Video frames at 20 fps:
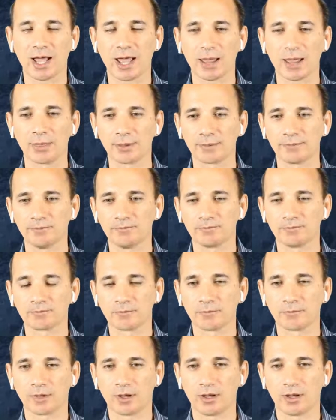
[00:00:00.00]
And
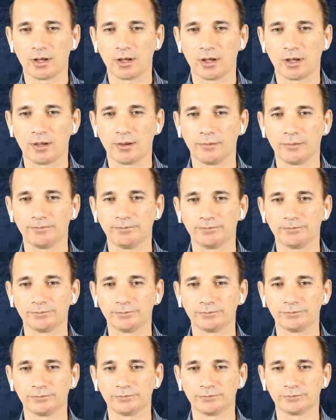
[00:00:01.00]

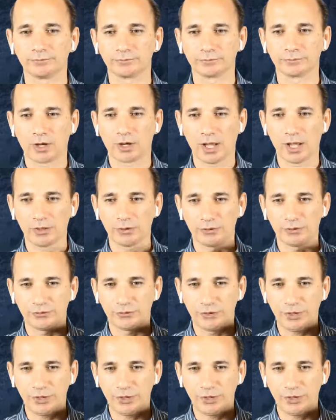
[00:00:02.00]
I